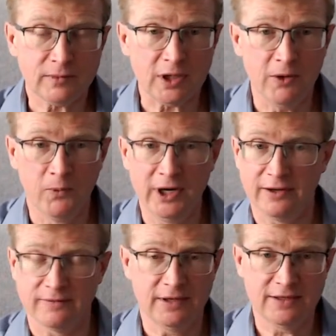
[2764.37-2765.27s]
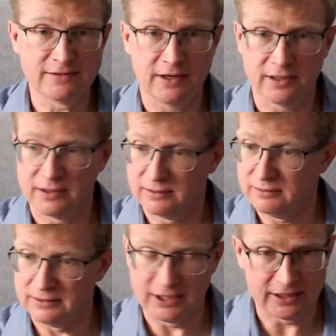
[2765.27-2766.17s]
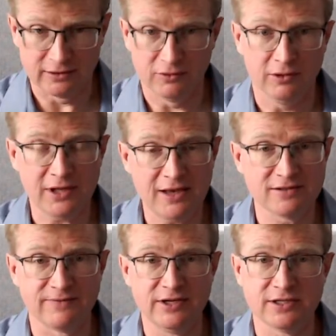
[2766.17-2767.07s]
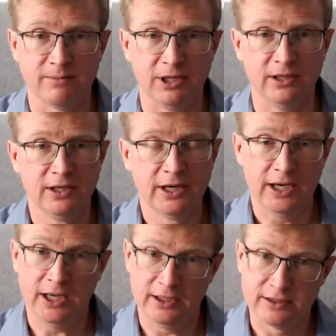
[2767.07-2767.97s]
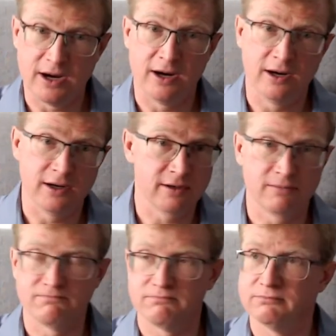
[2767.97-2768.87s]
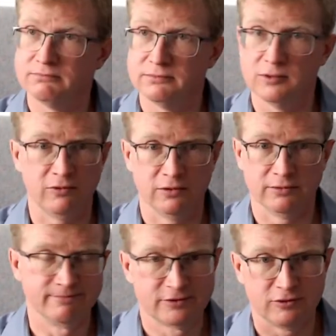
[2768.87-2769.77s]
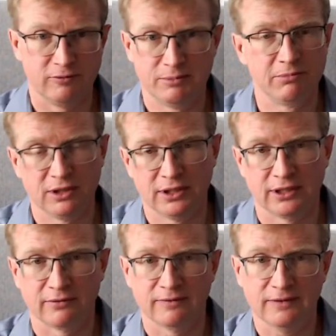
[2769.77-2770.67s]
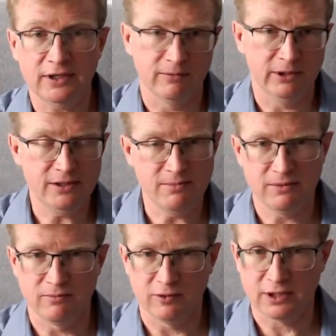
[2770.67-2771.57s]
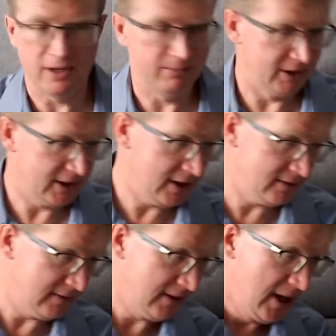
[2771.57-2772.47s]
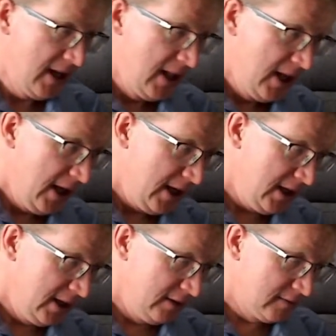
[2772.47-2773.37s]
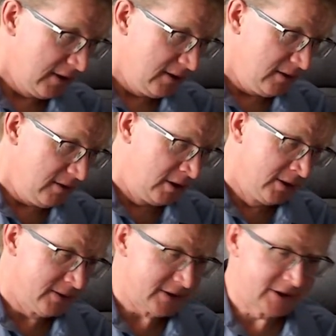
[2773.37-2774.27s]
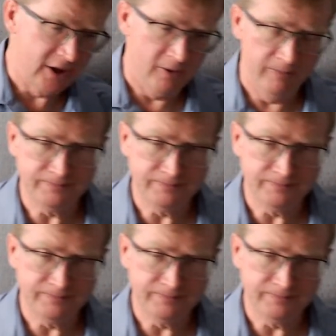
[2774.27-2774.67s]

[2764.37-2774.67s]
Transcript: where things are like not as visible and are, or so people like to think, quite a bit more complicated. And so